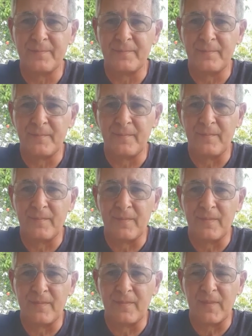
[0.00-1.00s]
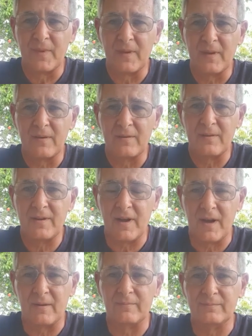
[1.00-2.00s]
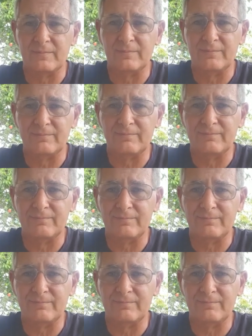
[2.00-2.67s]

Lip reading: Okay. I'll check that out.